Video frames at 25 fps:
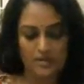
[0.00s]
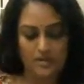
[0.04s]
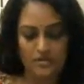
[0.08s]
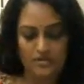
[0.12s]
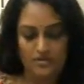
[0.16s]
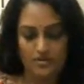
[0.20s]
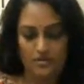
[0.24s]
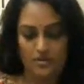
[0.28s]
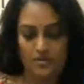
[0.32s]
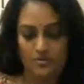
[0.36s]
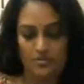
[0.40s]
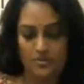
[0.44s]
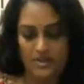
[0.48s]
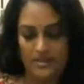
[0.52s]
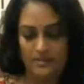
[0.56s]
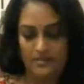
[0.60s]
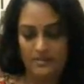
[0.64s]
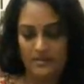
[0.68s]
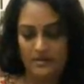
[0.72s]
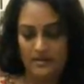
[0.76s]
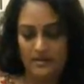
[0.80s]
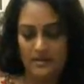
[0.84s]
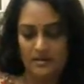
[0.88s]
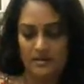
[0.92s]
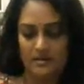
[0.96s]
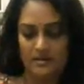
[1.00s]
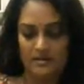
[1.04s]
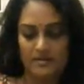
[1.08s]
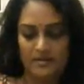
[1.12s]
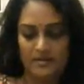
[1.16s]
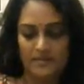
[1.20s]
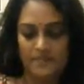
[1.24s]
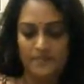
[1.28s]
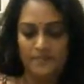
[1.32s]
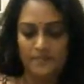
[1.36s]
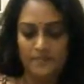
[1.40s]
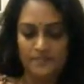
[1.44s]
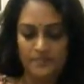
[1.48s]
So you
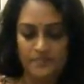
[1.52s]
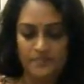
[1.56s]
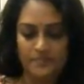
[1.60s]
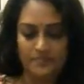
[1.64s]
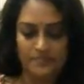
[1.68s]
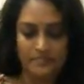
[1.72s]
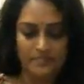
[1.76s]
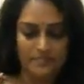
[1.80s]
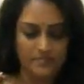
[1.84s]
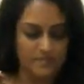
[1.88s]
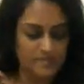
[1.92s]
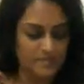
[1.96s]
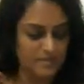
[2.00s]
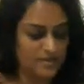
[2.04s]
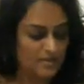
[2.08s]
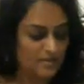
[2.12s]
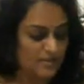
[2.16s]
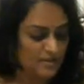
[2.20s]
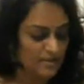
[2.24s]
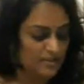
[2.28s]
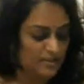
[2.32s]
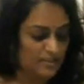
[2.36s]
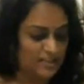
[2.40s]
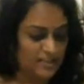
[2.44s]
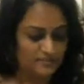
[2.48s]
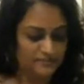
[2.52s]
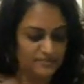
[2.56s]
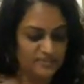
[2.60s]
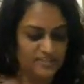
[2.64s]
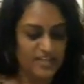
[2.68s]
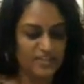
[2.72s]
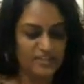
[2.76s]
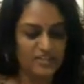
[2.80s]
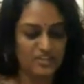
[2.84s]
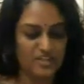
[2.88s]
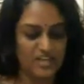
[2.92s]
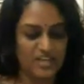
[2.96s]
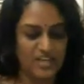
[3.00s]
can give
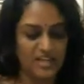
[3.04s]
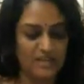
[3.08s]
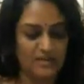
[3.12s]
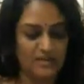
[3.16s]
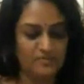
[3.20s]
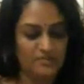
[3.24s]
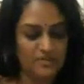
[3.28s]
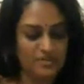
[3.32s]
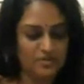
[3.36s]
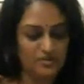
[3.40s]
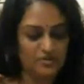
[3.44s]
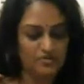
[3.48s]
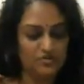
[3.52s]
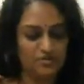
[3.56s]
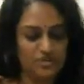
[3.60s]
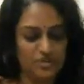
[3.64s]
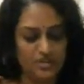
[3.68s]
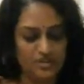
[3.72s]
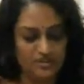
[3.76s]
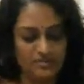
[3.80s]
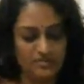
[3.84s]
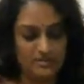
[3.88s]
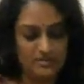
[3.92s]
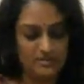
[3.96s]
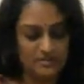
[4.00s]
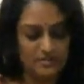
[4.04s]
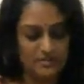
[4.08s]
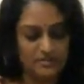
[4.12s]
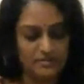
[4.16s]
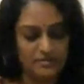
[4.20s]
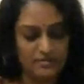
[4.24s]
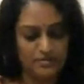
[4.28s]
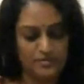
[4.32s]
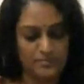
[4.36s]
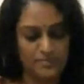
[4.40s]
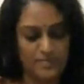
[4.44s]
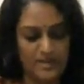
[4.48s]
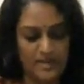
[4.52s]
such games to children
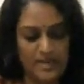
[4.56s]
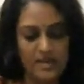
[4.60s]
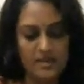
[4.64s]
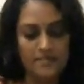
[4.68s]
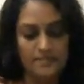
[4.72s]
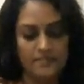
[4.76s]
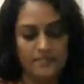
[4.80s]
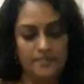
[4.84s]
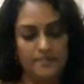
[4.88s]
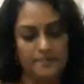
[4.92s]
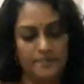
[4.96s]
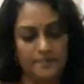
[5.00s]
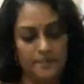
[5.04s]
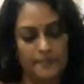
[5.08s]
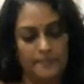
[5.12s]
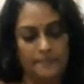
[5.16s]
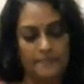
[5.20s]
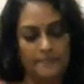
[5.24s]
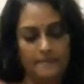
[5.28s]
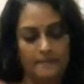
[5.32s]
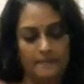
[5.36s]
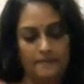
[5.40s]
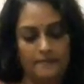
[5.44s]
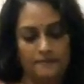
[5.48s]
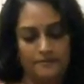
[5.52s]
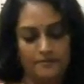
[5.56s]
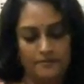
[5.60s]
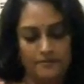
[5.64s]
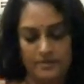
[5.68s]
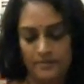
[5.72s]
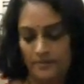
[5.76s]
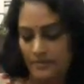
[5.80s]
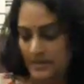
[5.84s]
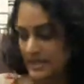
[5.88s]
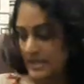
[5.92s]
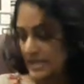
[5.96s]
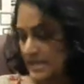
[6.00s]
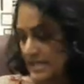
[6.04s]
to play for
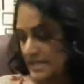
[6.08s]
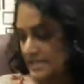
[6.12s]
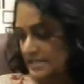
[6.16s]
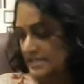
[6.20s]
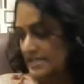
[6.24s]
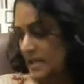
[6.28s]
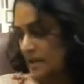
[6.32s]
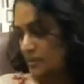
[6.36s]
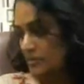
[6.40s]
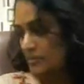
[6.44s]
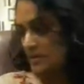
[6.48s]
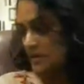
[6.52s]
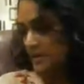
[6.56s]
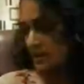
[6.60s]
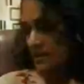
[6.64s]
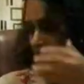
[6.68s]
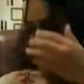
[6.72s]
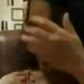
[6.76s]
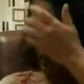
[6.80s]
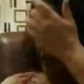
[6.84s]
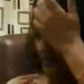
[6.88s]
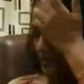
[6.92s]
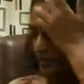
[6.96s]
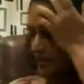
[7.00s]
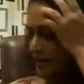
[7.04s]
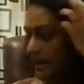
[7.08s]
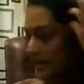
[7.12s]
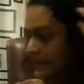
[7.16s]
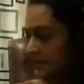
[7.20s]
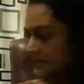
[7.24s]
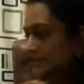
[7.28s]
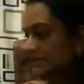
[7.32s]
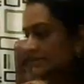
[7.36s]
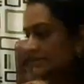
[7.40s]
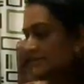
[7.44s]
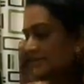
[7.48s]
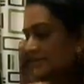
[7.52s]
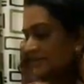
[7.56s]
the beginning sound
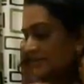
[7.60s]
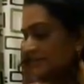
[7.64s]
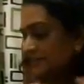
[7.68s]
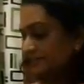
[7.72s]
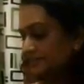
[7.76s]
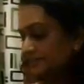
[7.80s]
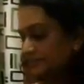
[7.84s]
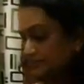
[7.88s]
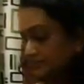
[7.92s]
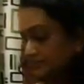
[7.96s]
practice.